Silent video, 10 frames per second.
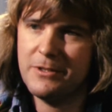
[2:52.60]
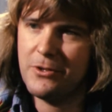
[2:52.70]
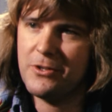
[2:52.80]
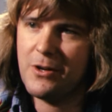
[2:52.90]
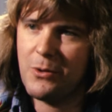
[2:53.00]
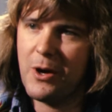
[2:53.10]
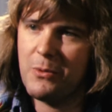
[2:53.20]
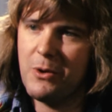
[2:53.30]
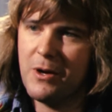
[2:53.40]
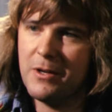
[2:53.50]
turned out quite
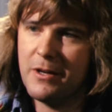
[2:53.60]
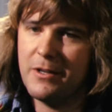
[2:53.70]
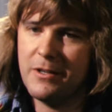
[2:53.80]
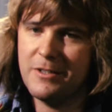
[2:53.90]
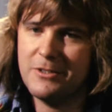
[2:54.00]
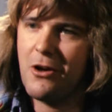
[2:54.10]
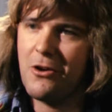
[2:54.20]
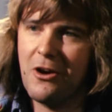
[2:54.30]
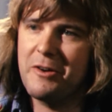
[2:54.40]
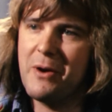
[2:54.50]
well, and it's got
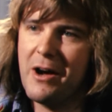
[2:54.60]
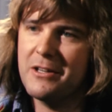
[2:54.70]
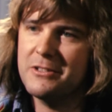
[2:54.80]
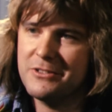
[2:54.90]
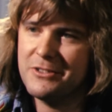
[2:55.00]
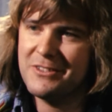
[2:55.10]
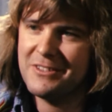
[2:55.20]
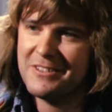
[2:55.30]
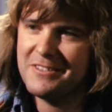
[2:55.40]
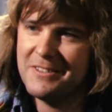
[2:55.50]
a lot of mileage too.
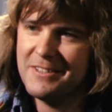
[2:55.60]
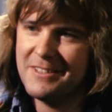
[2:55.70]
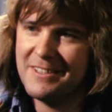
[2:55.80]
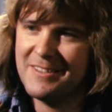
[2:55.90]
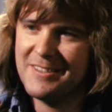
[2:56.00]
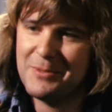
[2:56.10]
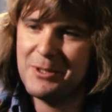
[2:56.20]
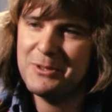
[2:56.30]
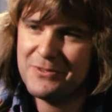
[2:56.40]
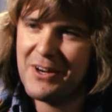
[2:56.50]
But
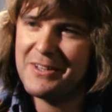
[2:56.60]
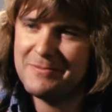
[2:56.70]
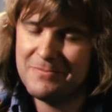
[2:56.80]
it was fun.